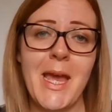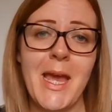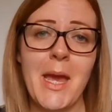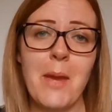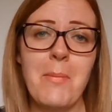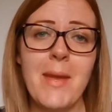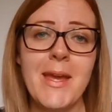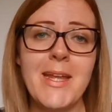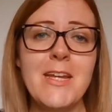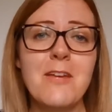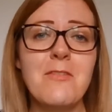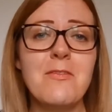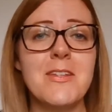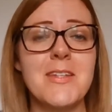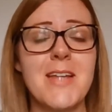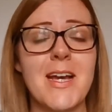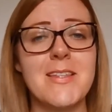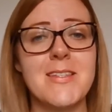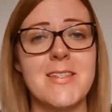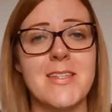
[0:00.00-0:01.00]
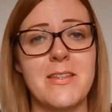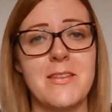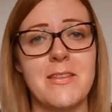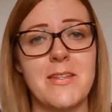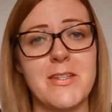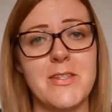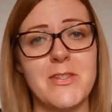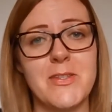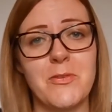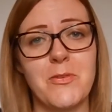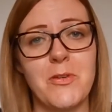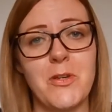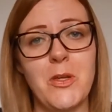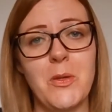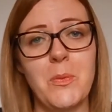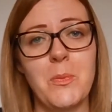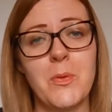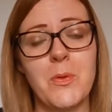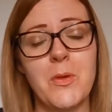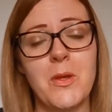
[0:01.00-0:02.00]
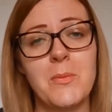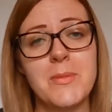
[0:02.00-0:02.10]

And many of the dads in this group,